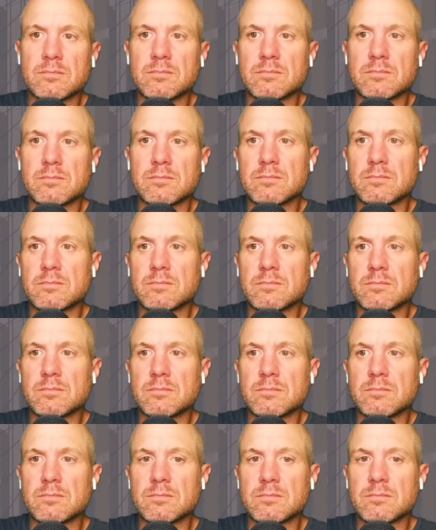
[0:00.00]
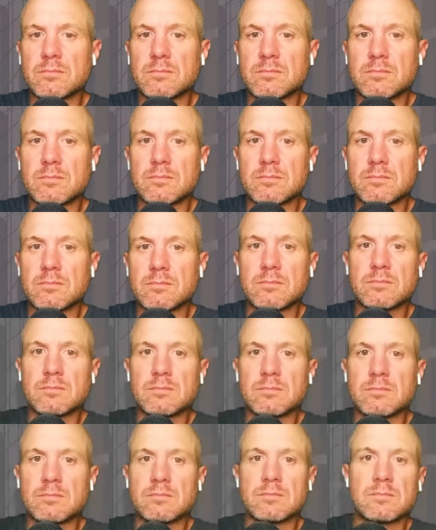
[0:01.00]

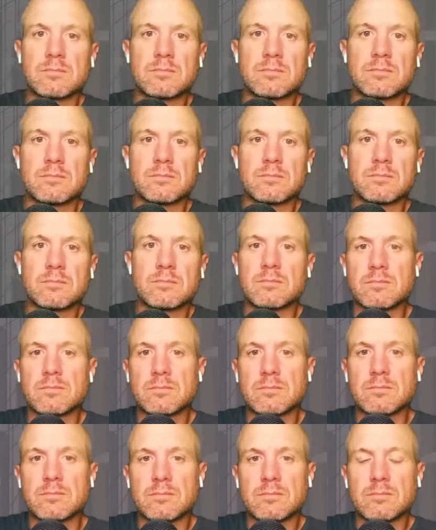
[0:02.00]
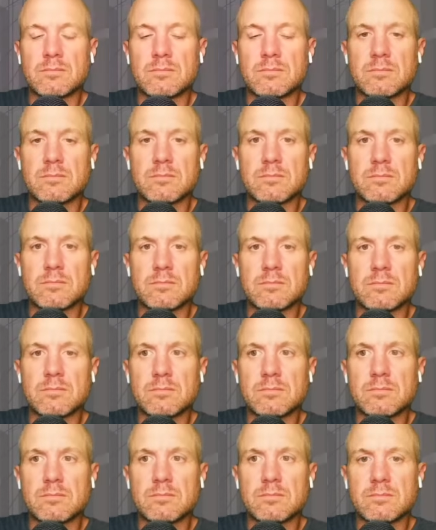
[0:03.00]

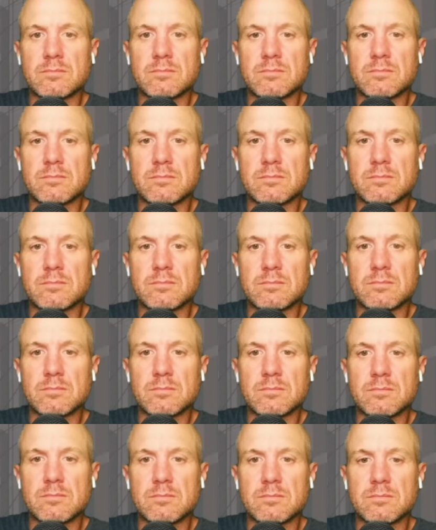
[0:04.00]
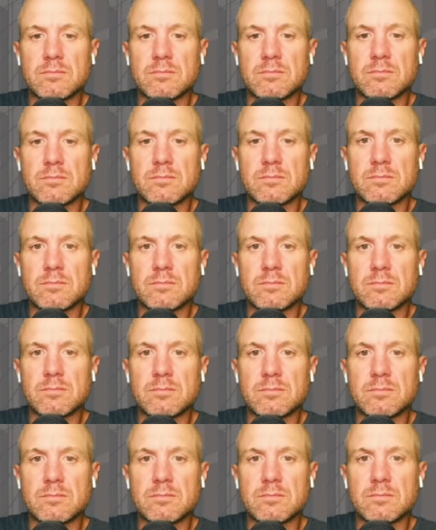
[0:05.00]

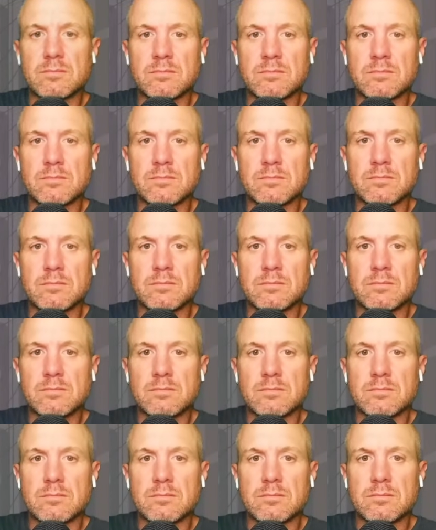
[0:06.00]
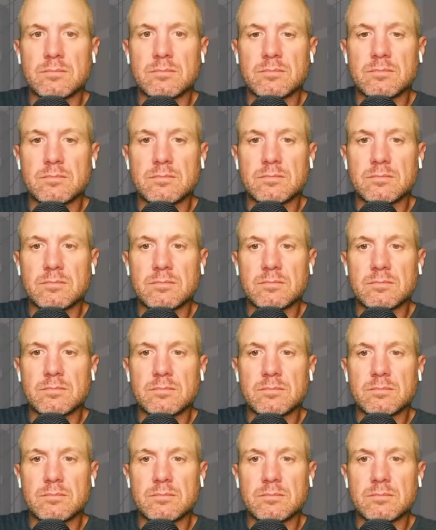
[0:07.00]
(silent)